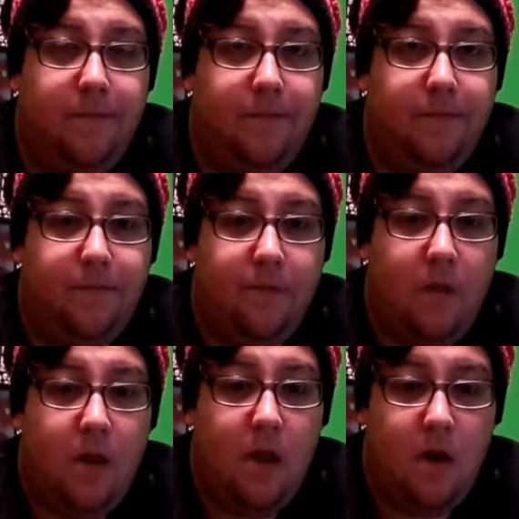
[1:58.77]

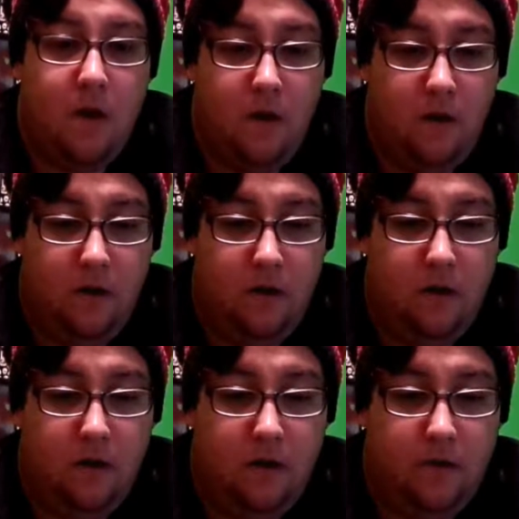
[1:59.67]

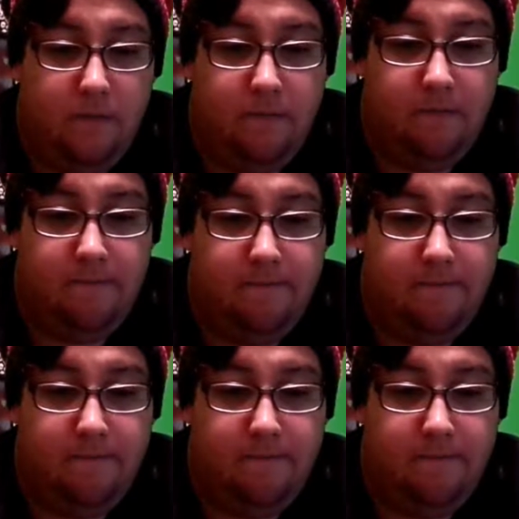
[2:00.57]
No one is speaking in this clip.